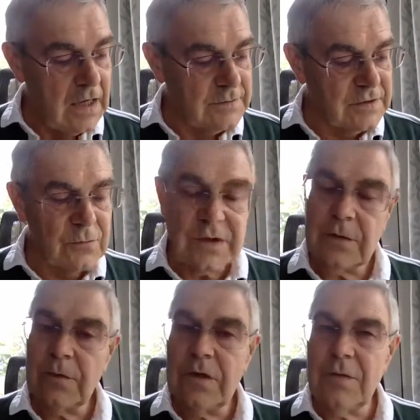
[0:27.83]
So
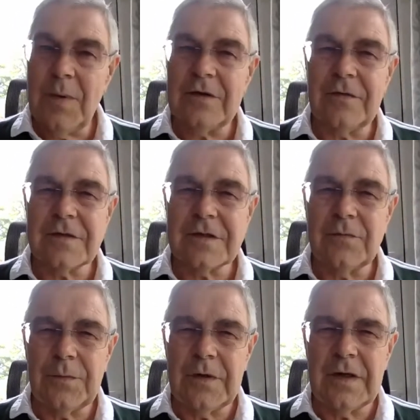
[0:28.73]
we know the mindfulness
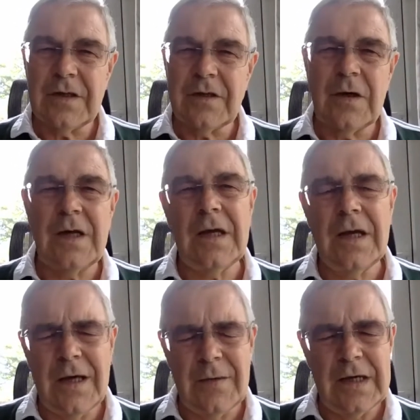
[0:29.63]
of breathing,
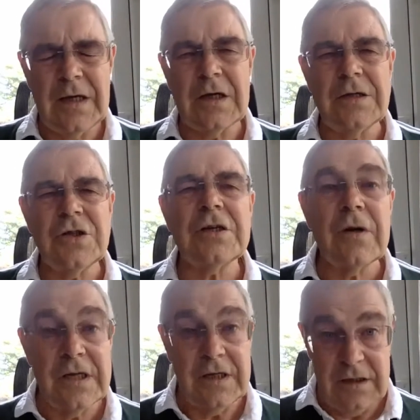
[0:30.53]
it can
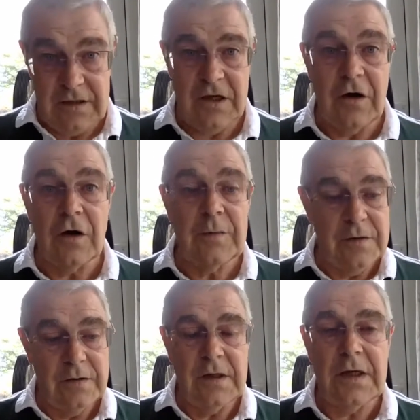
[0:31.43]
generate
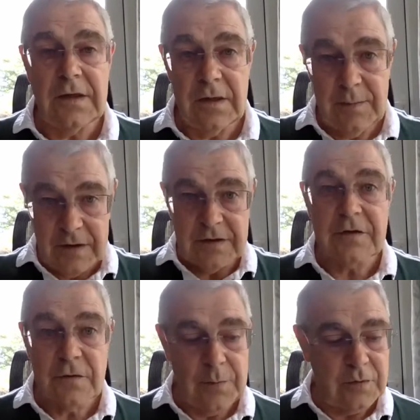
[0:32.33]
calm in the mind
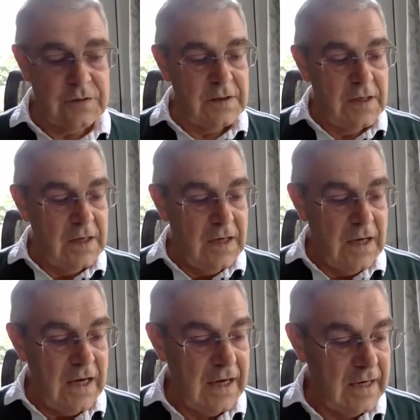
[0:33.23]
and the body,
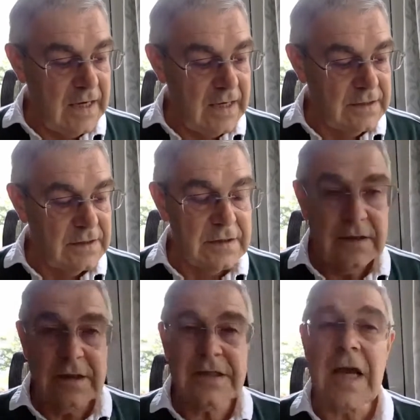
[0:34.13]
and
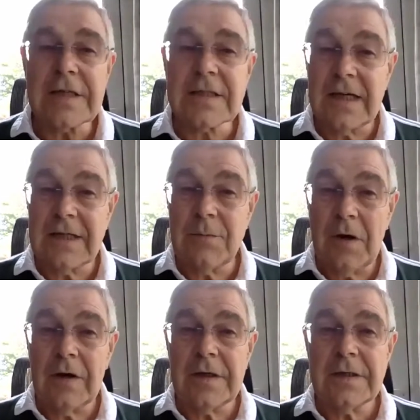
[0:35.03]
a steady
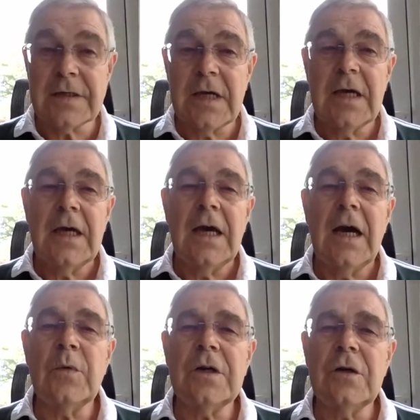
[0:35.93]
mind.
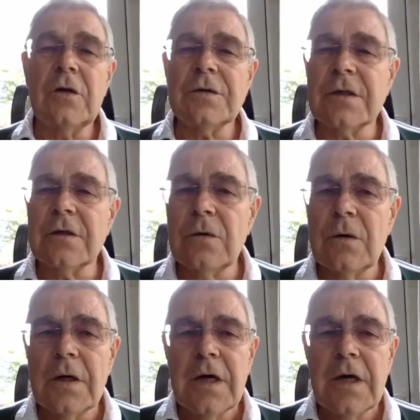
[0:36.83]
And we can also,